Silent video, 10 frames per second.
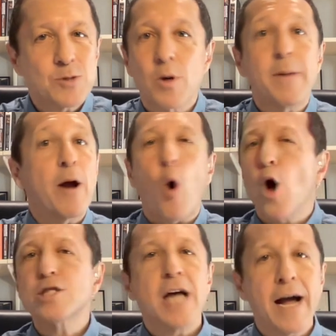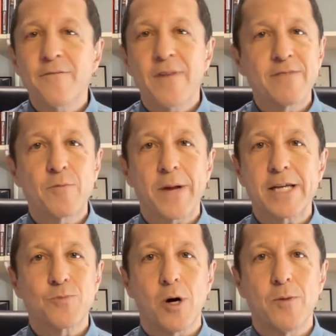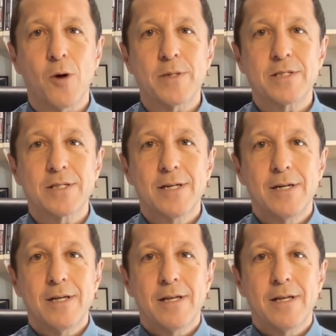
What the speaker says: That's one of my all-time favorite baseball moments.